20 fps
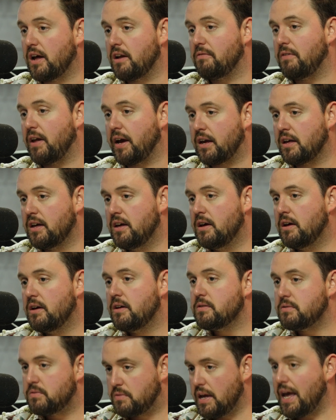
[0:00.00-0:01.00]
kind of like
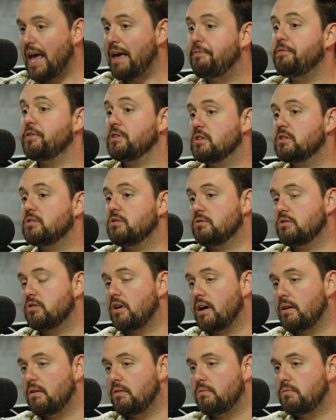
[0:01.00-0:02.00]
efforts to
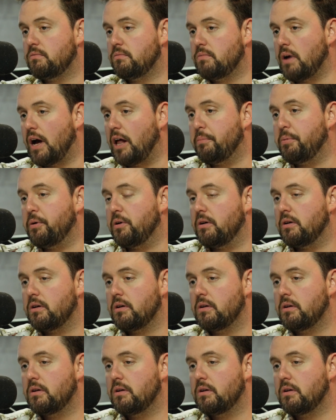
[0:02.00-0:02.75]
try and help her.